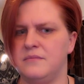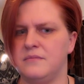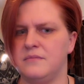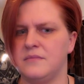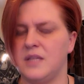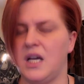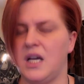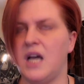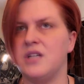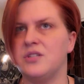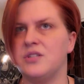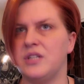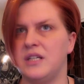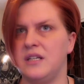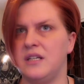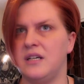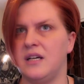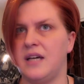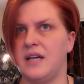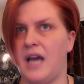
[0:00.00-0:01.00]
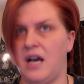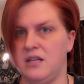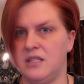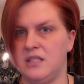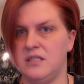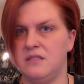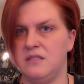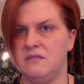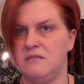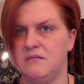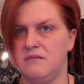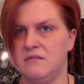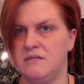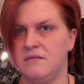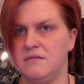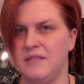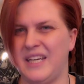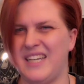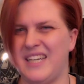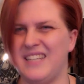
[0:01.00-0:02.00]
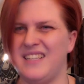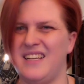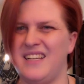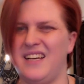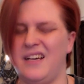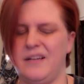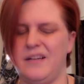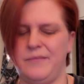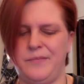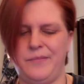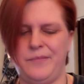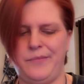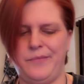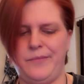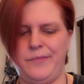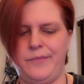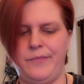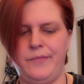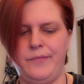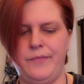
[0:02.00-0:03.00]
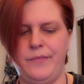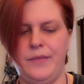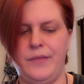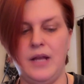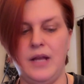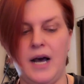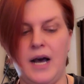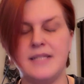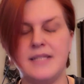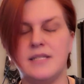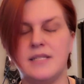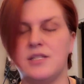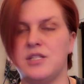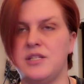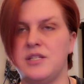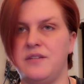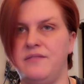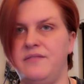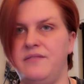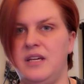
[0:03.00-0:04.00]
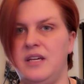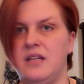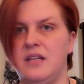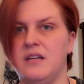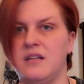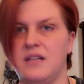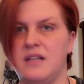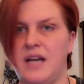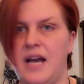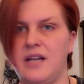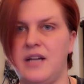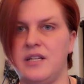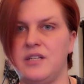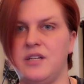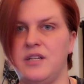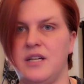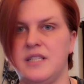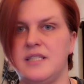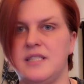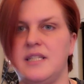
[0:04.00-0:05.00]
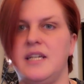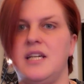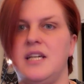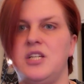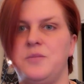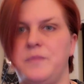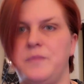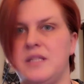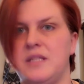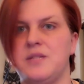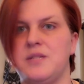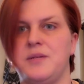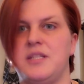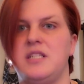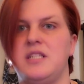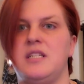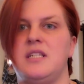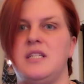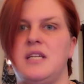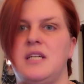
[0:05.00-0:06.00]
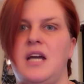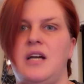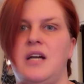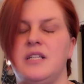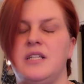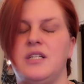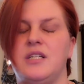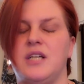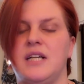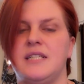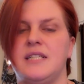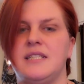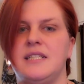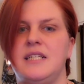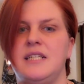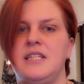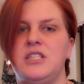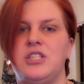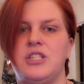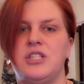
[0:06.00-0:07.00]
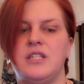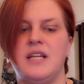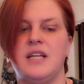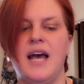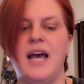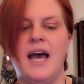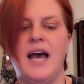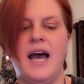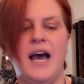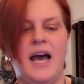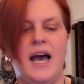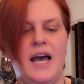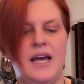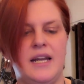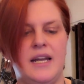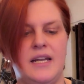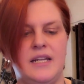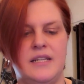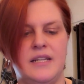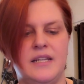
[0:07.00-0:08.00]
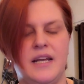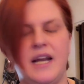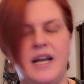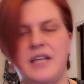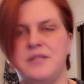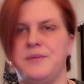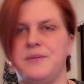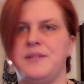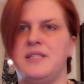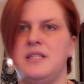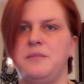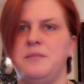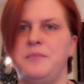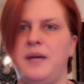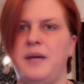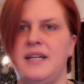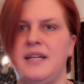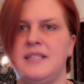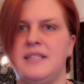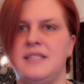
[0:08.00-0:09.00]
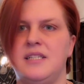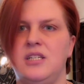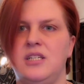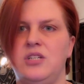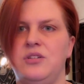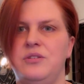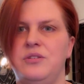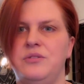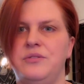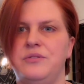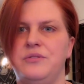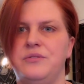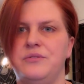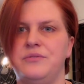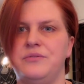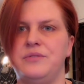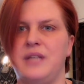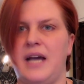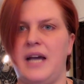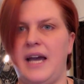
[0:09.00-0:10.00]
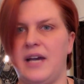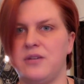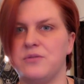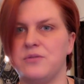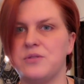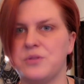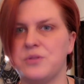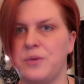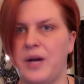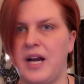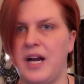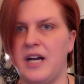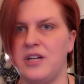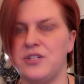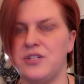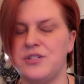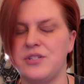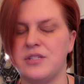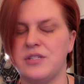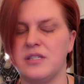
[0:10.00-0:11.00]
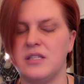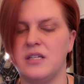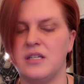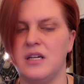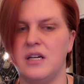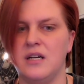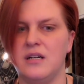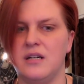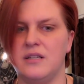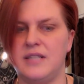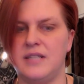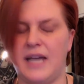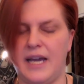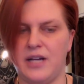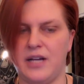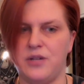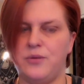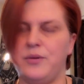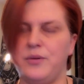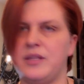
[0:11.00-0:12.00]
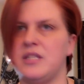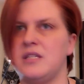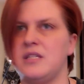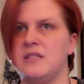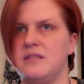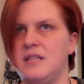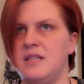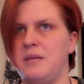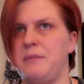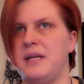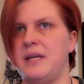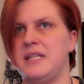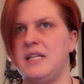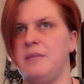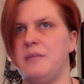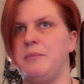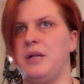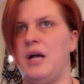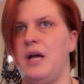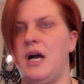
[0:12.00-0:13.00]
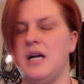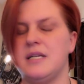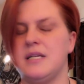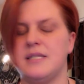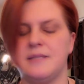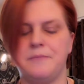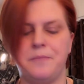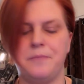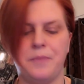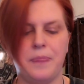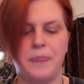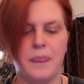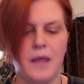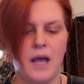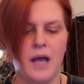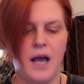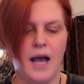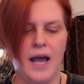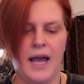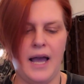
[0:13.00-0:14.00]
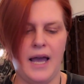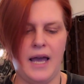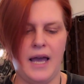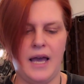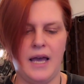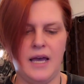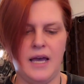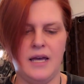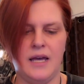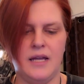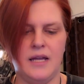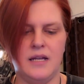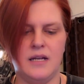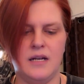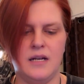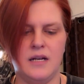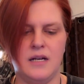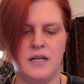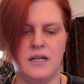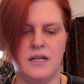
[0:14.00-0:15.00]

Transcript: counted, like not severe counted cross stitch, but switched it to counted cross stitch. And then I switched it back to diagonal squares, diagonal with the 10 by 10 blocks. And